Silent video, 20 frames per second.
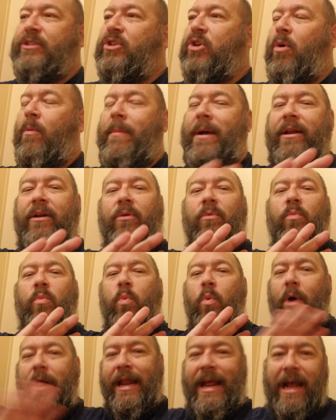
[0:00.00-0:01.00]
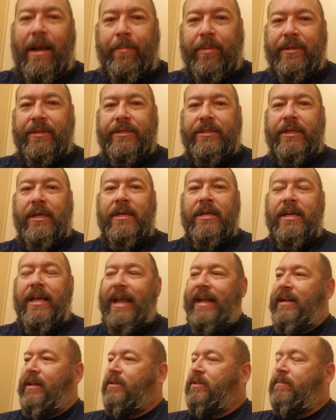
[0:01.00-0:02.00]
no matter what happens.
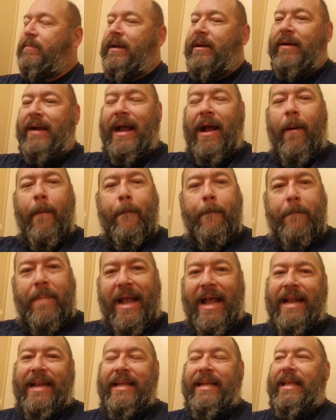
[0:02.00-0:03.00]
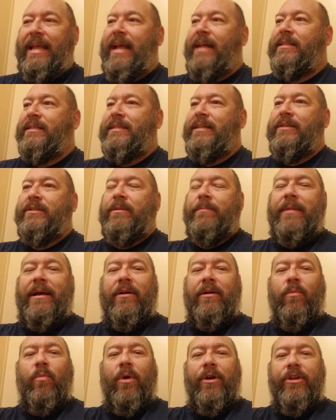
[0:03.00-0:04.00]
It doesn't matter how bad it gets, it doesn't
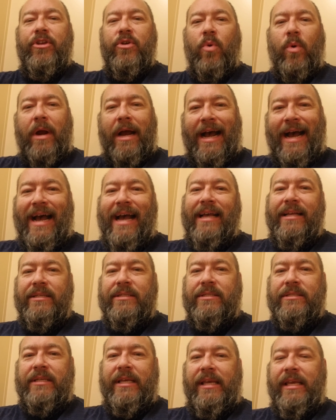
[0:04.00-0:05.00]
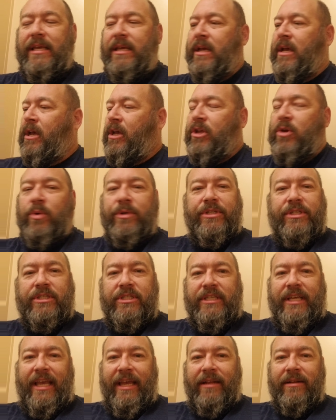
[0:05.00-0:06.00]
matter what your eyes see, your
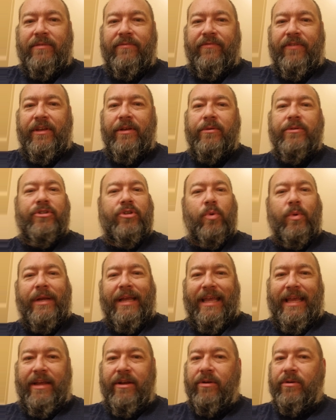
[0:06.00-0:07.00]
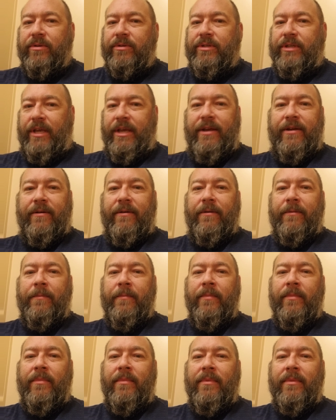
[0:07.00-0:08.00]
skin feels, your ears hear.
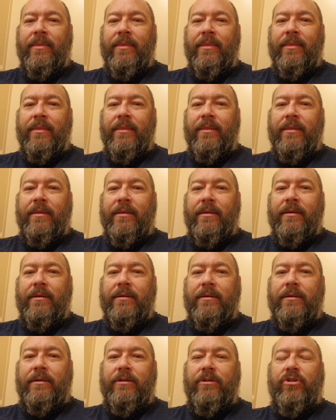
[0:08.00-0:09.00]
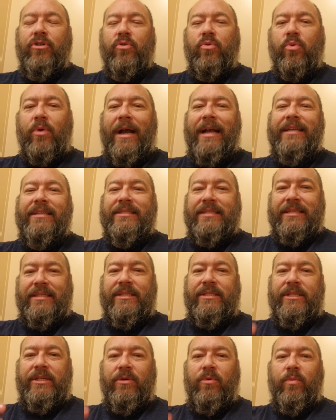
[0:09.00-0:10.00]
Christ is
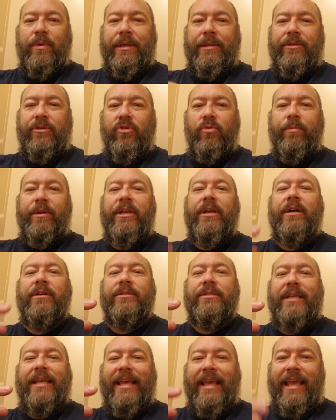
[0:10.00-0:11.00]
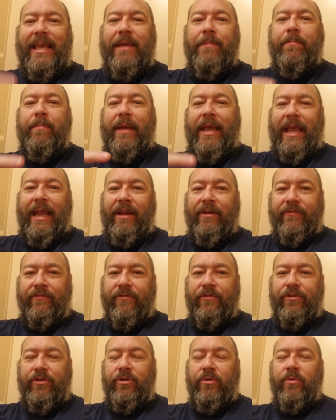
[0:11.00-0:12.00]
still with you because he paid
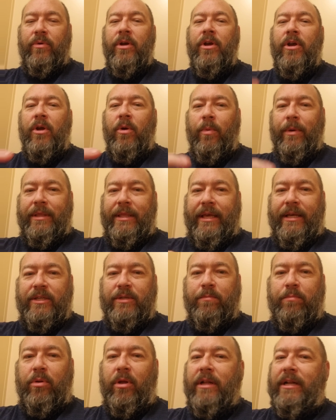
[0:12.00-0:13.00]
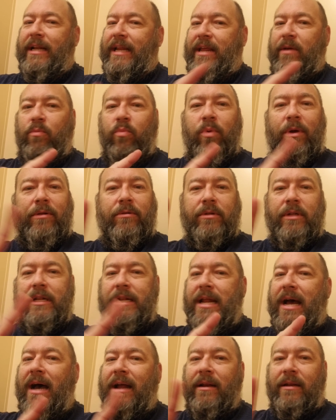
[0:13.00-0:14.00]
for you with his blood and he will
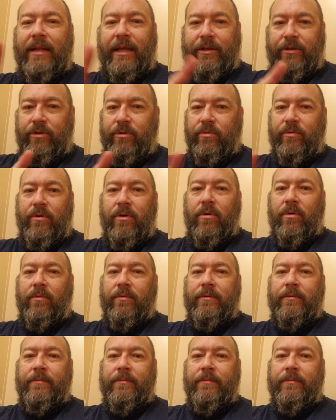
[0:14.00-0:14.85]
not let you go.